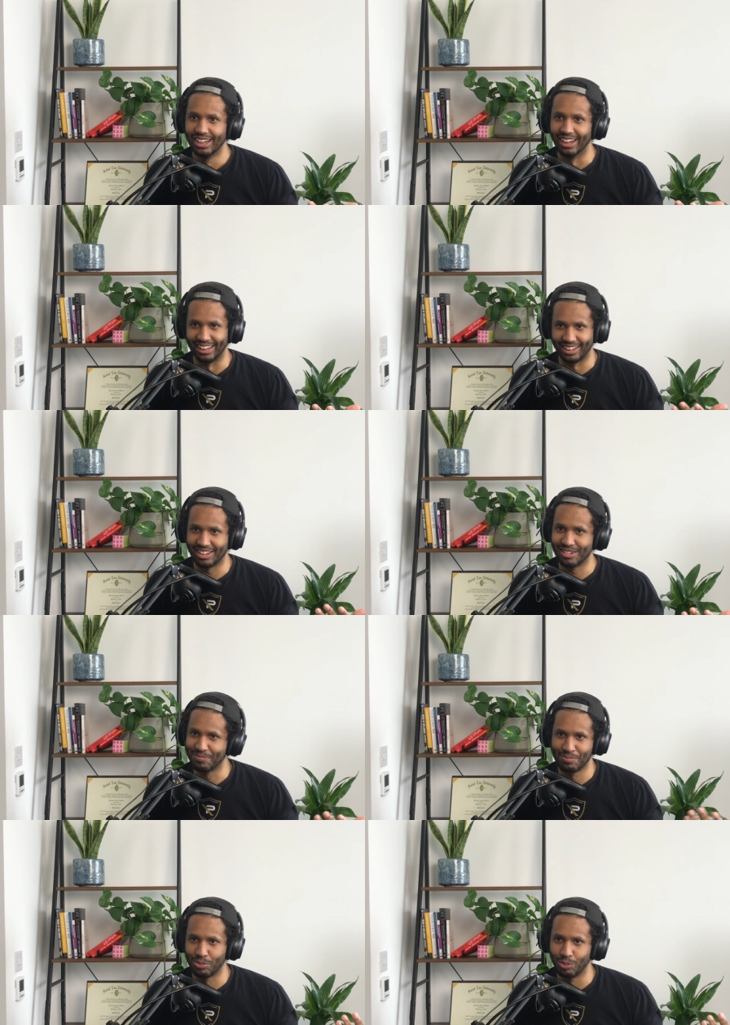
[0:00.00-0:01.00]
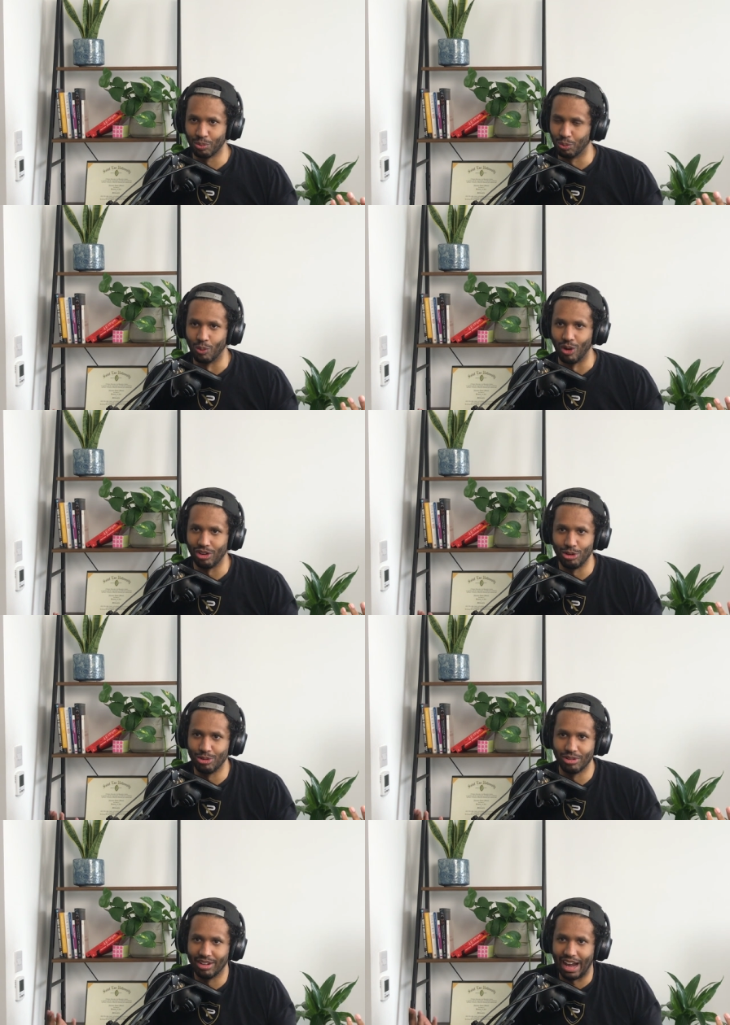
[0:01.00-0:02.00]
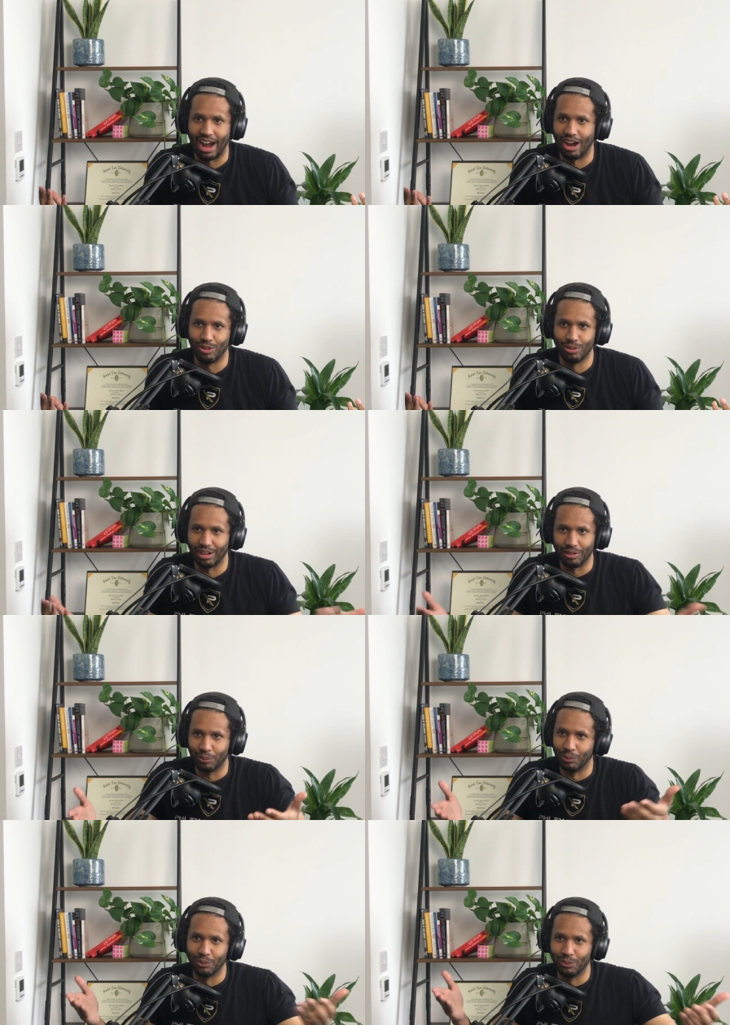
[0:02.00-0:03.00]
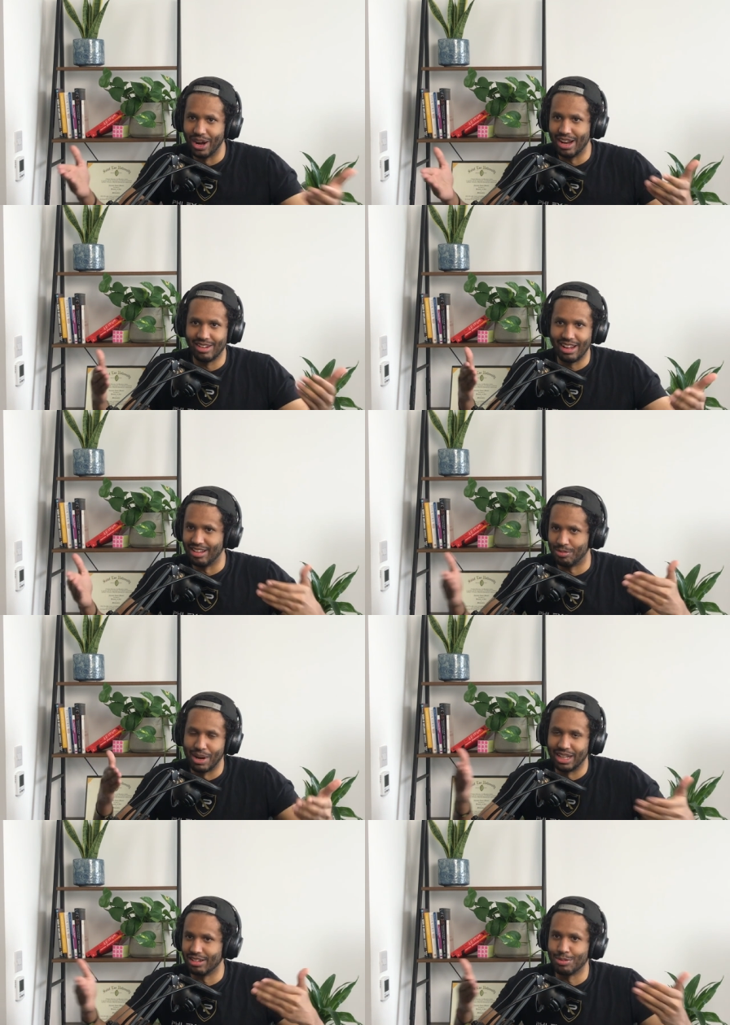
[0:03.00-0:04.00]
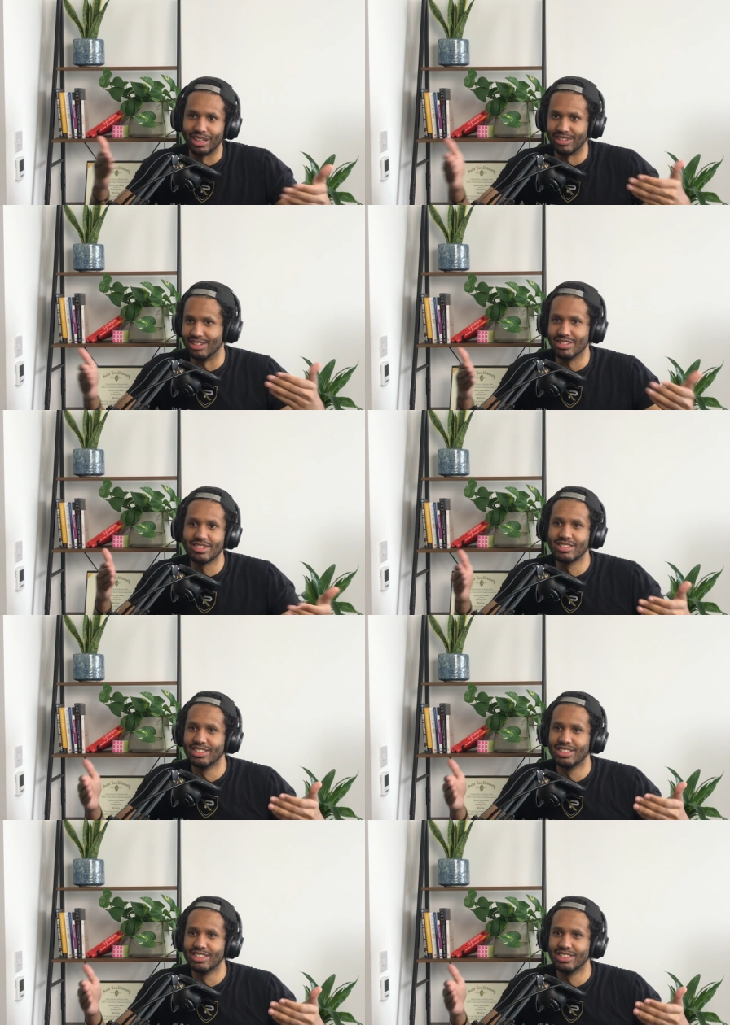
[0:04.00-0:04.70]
Like, what are you, how, like, where, this, make this make sense.